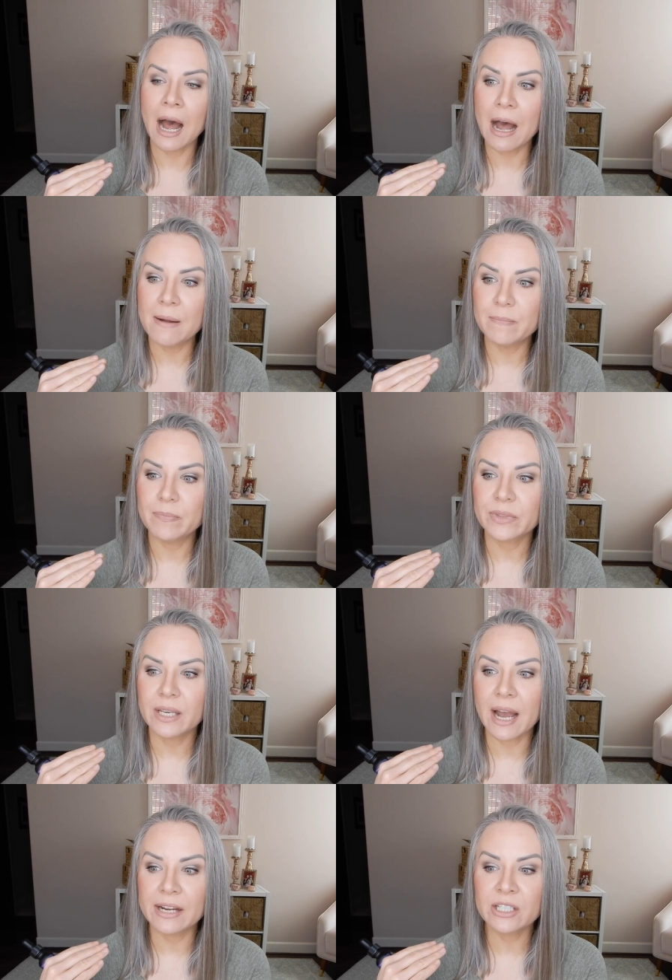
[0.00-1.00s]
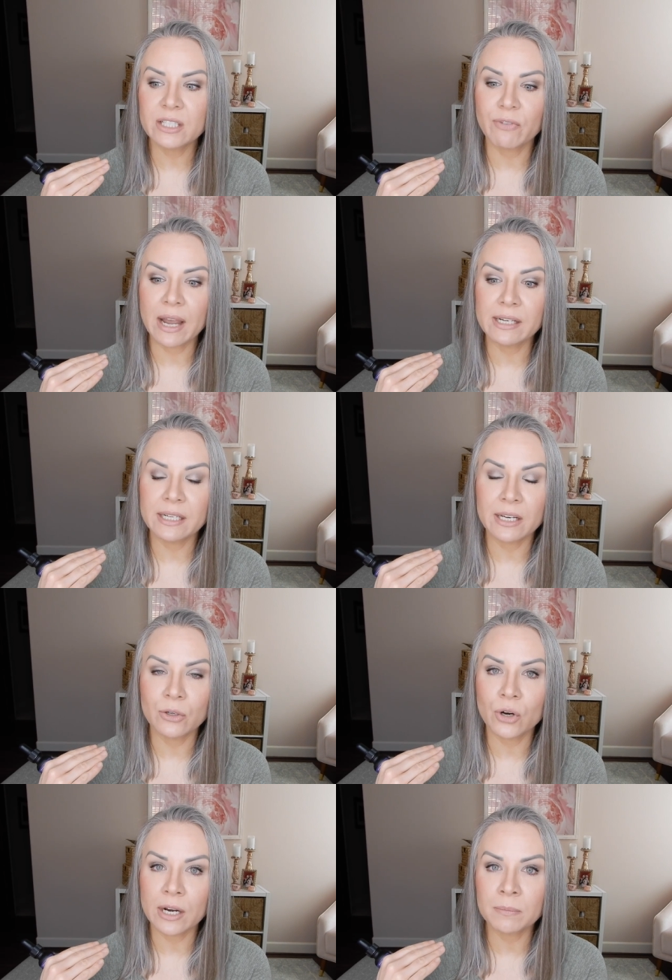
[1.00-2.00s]
Um, I just find it
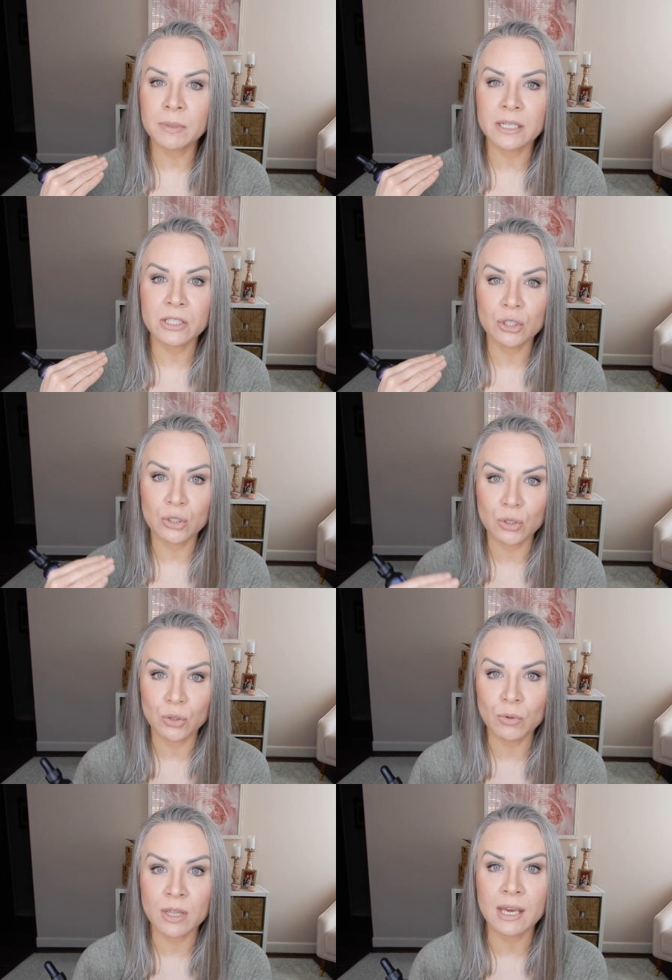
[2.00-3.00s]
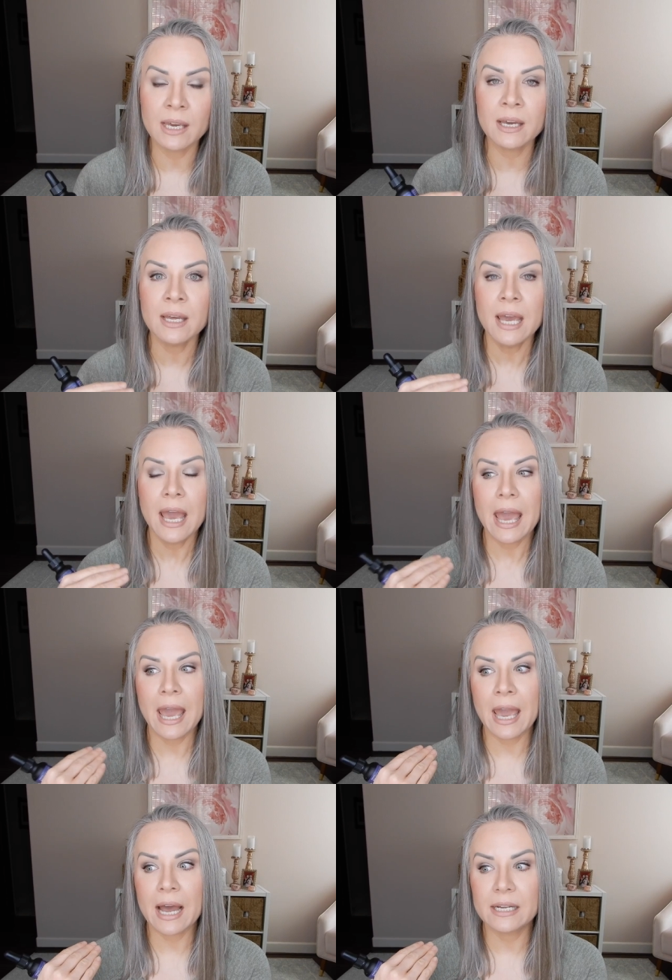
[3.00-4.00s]
incredibly soothing.
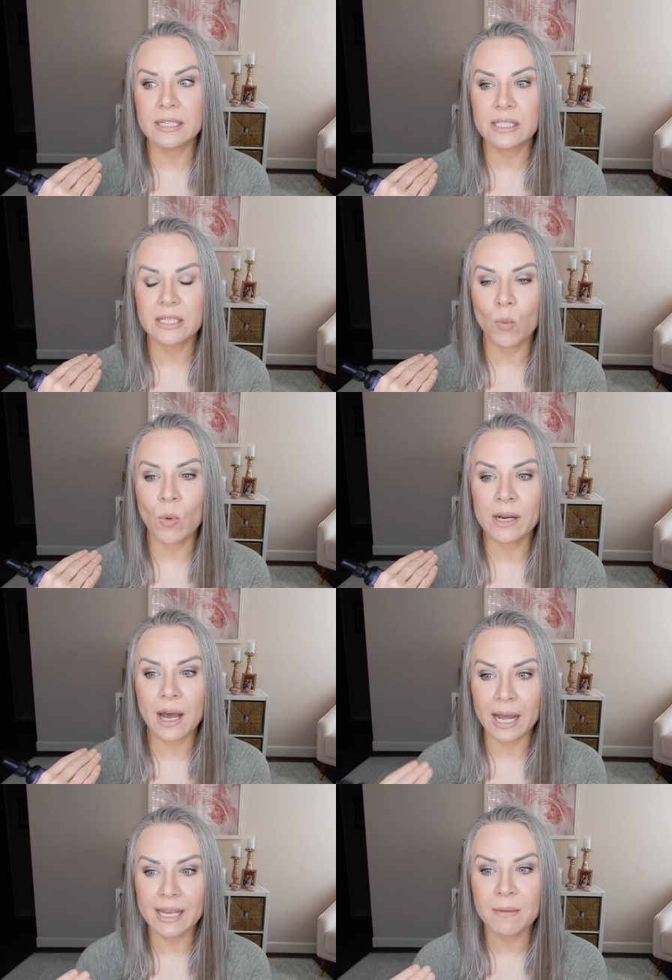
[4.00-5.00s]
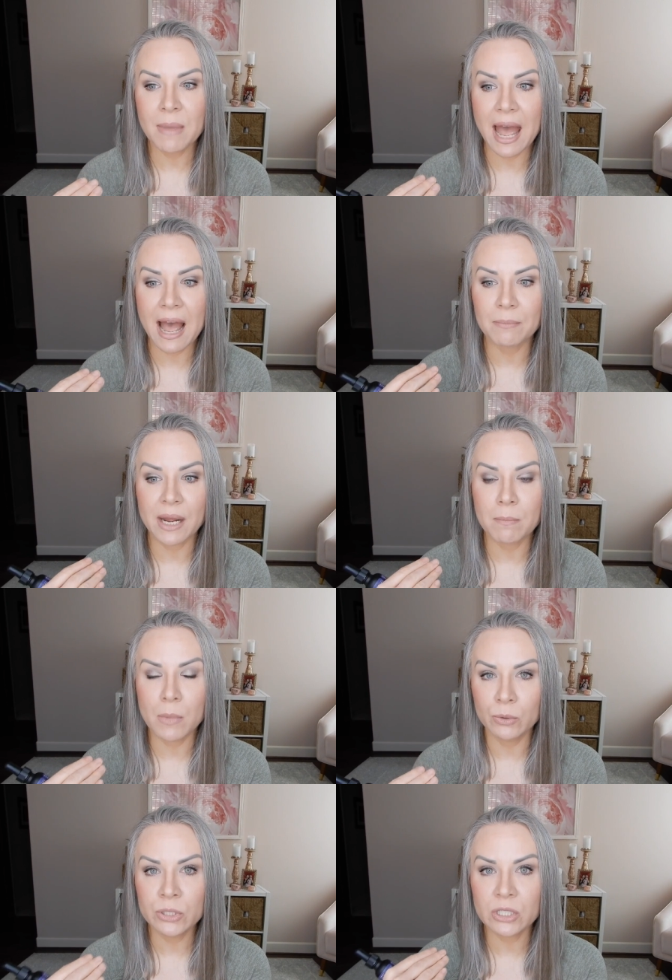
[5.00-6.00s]
And when I am at my
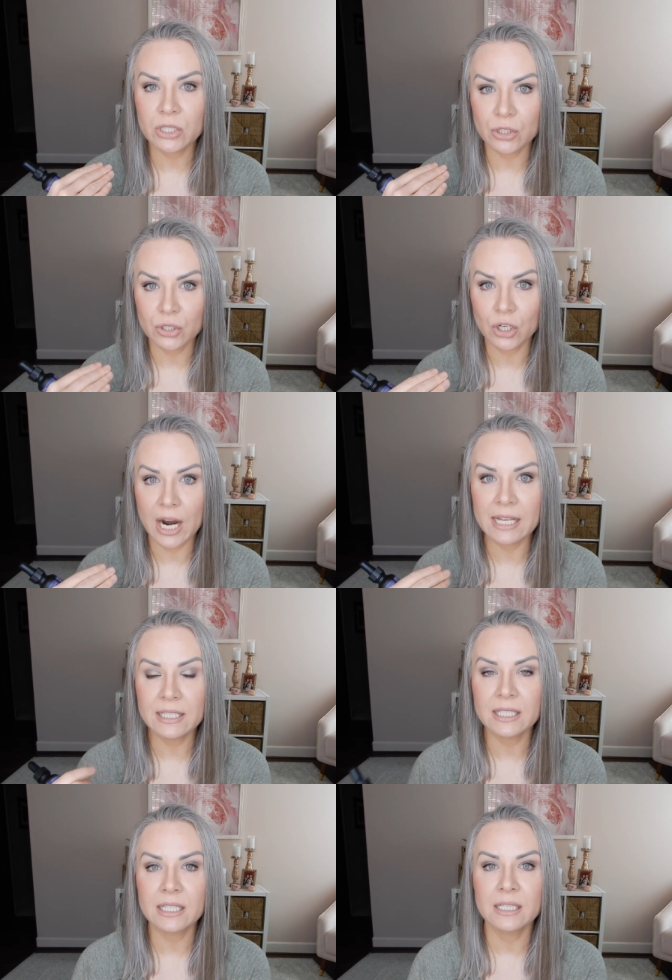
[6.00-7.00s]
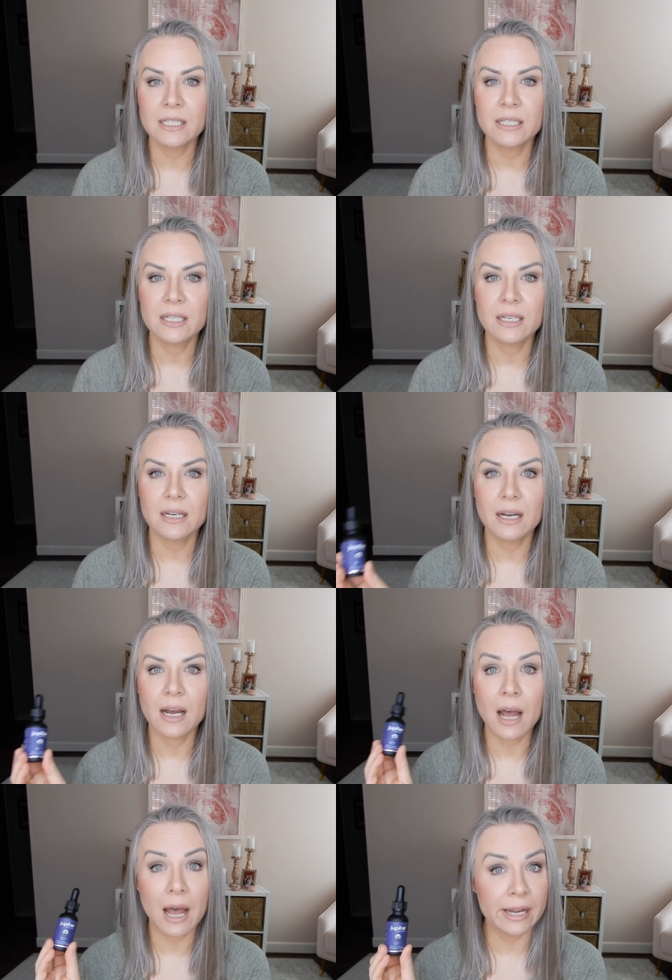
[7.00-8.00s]
most stressed,
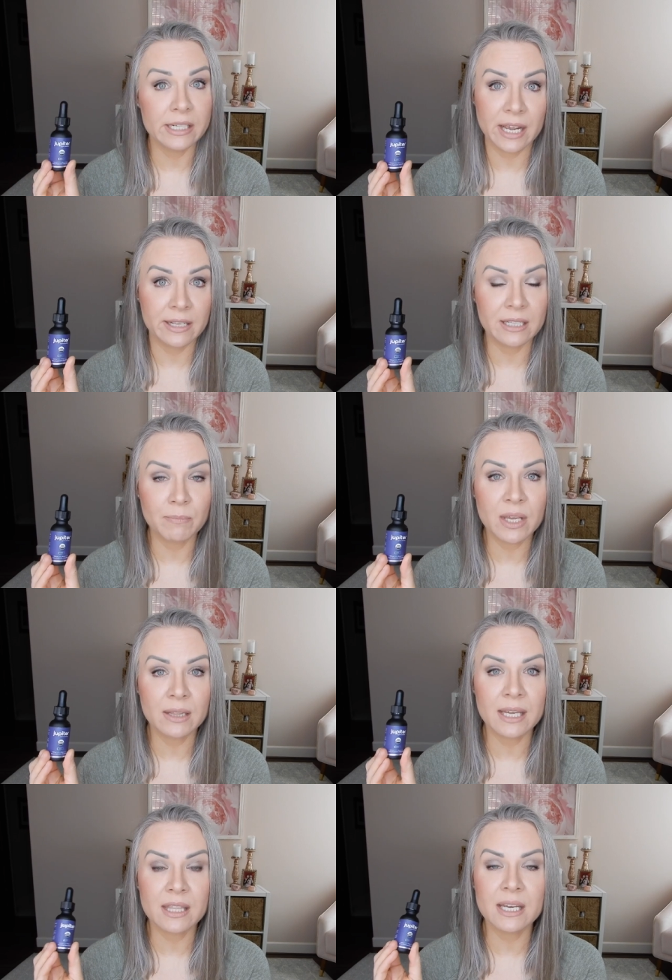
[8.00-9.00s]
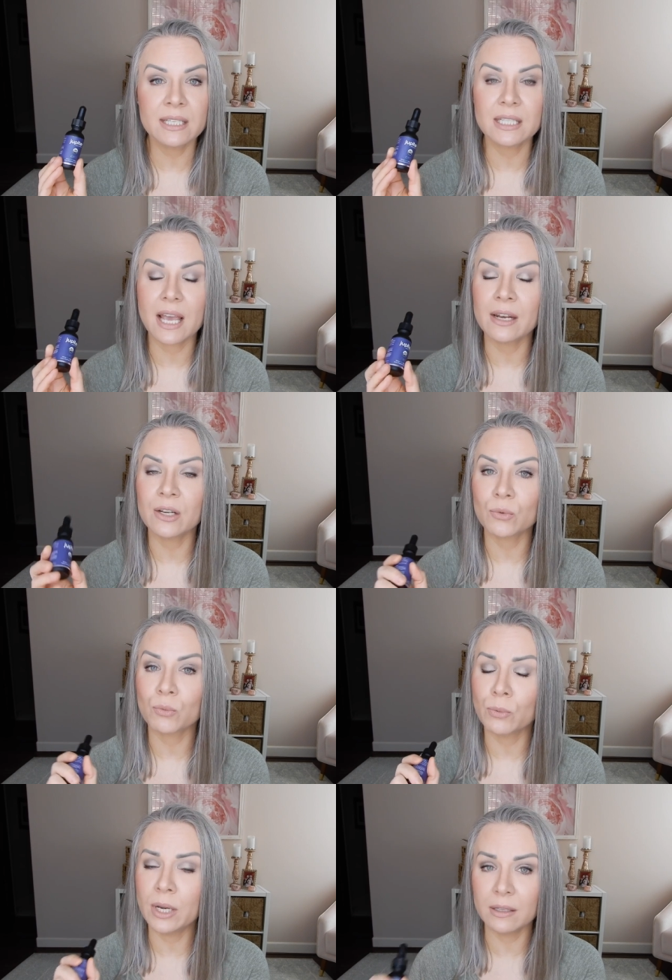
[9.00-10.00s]
I take something like this and it
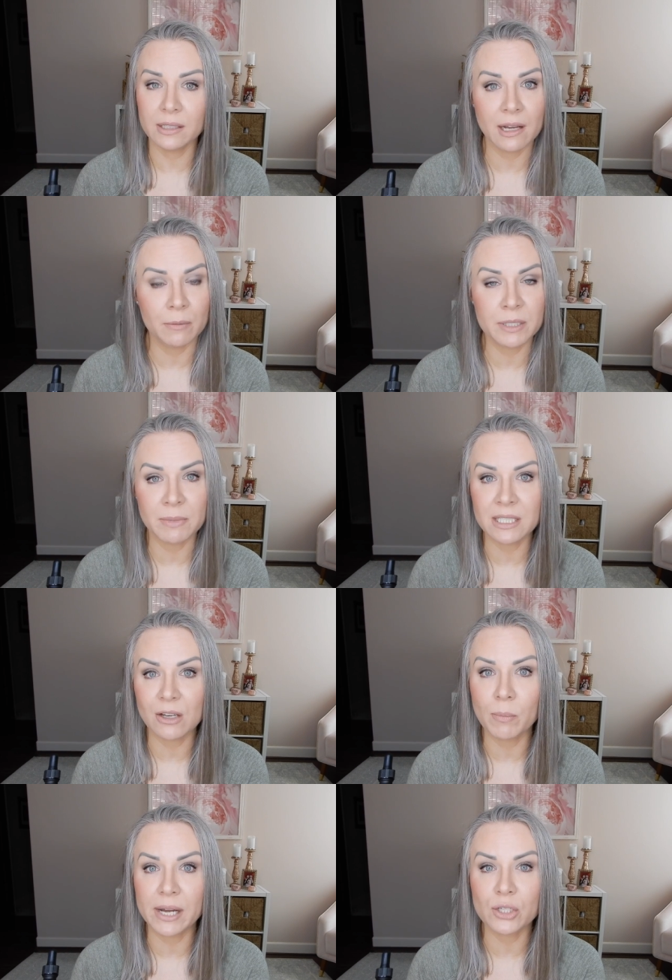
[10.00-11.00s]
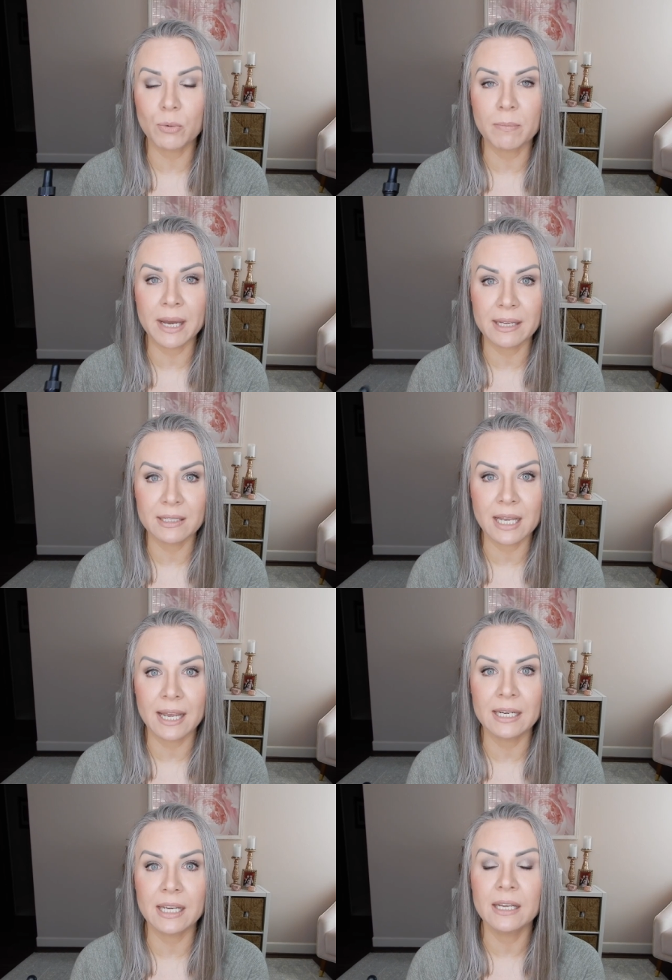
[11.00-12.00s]
really helps me so much with my
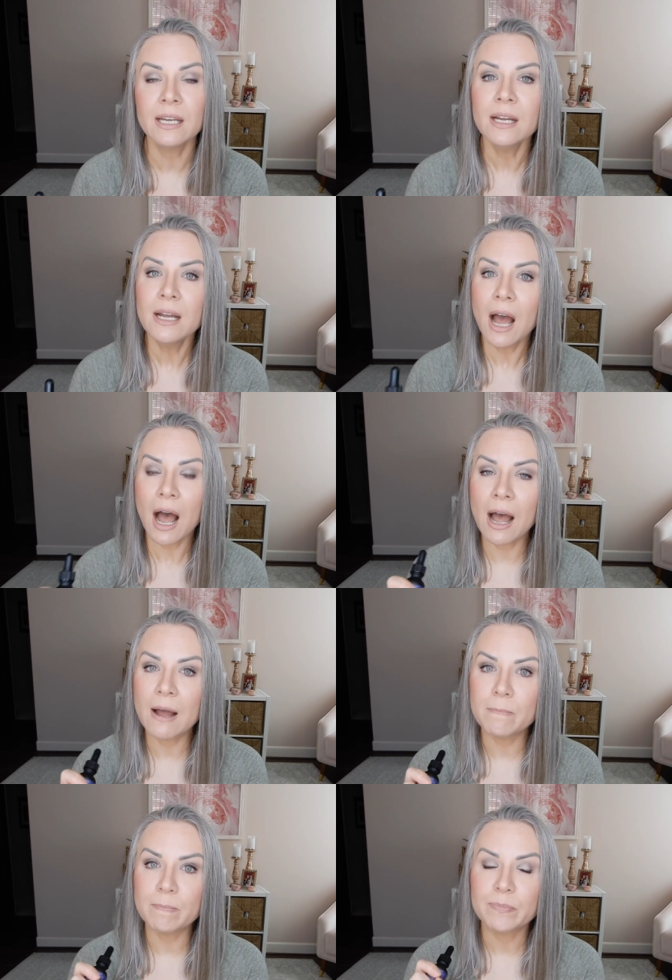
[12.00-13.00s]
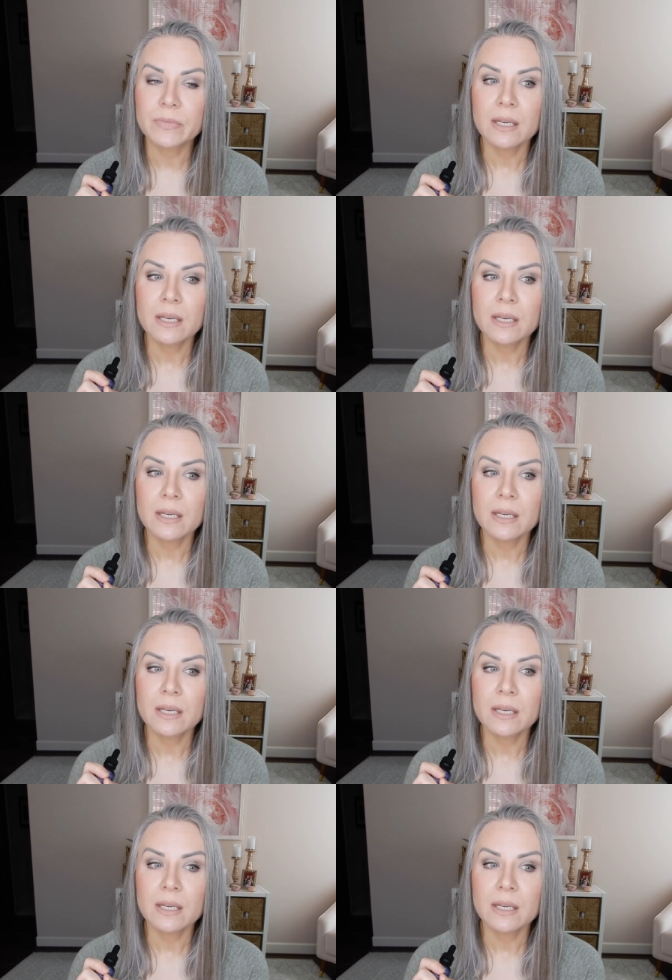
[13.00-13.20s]
anxiety. Um,